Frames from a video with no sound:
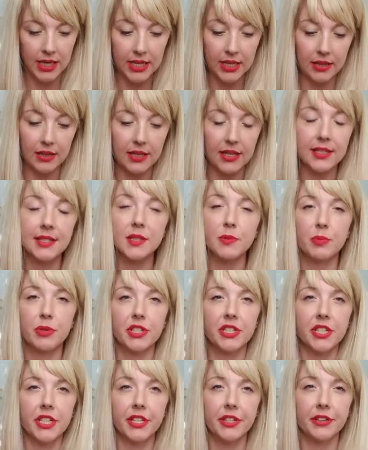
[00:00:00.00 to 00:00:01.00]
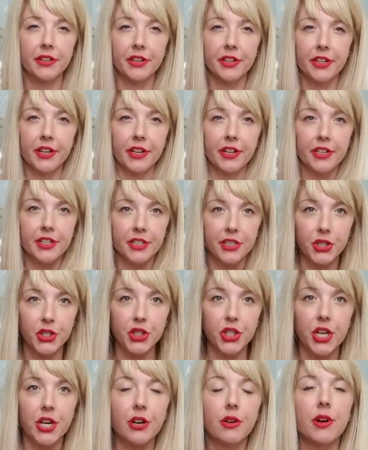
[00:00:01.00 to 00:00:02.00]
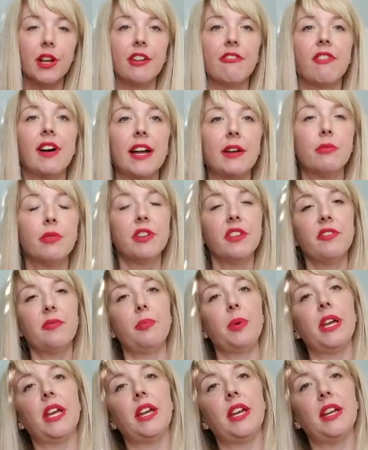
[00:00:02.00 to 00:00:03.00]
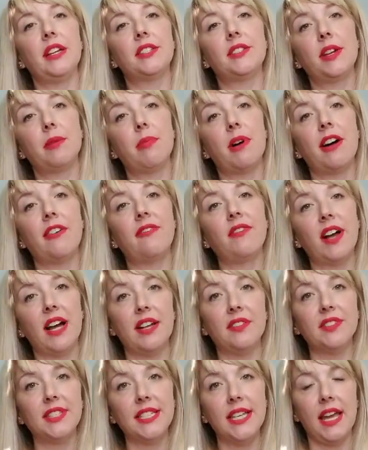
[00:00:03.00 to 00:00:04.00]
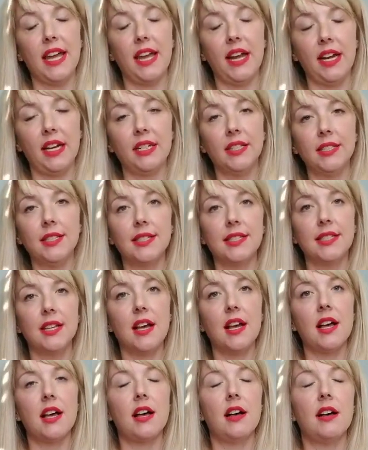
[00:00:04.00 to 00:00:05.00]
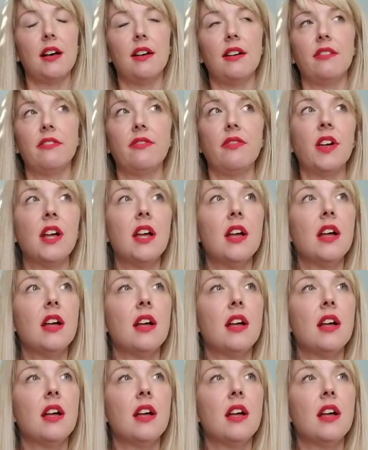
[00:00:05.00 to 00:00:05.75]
in this particular yarn. So if I would have paid, so I bought 5 skeins of